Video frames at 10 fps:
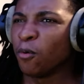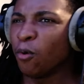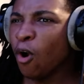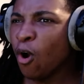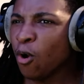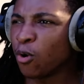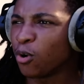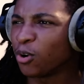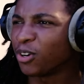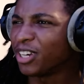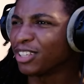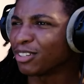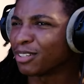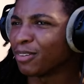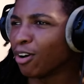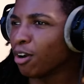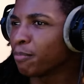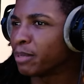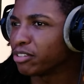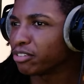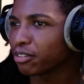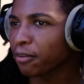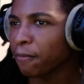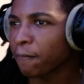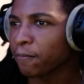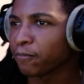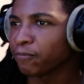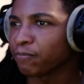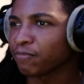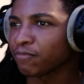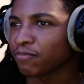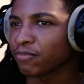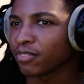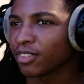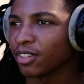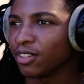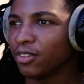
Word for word: Woo! He throwing them hard bitches.